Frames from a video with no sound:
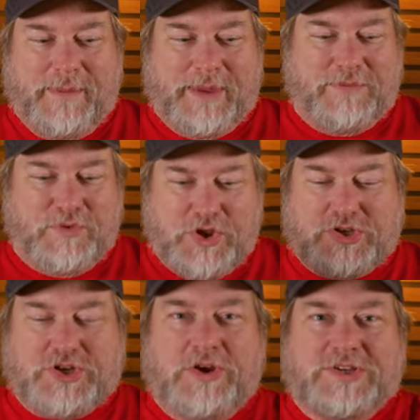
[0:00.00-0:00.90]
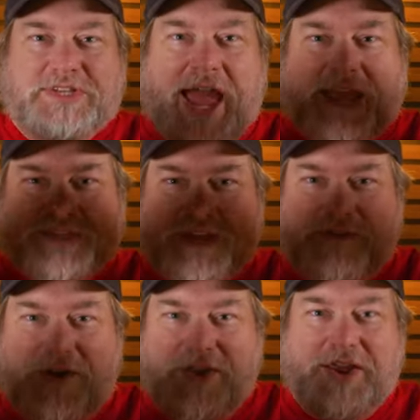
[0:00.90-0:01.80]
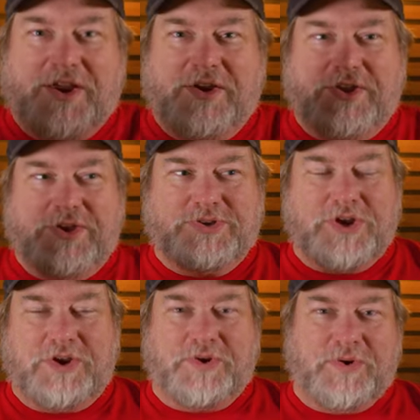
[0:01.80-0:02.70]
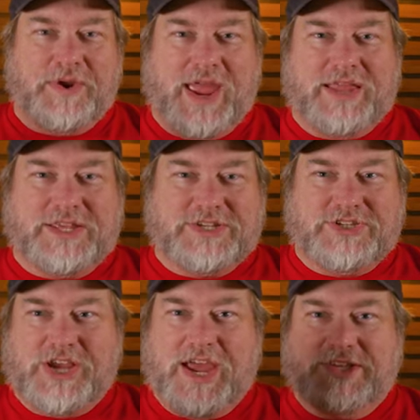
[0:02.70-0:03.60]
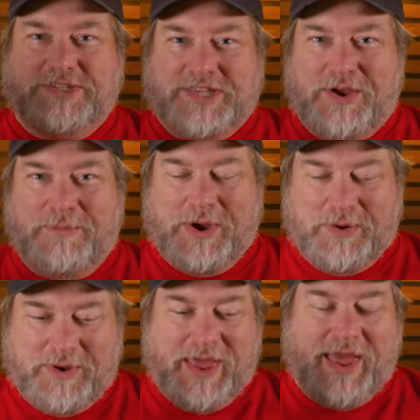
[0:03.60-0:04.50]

I mean, when you start stacking stuff on here, you start to create this giant sailboat,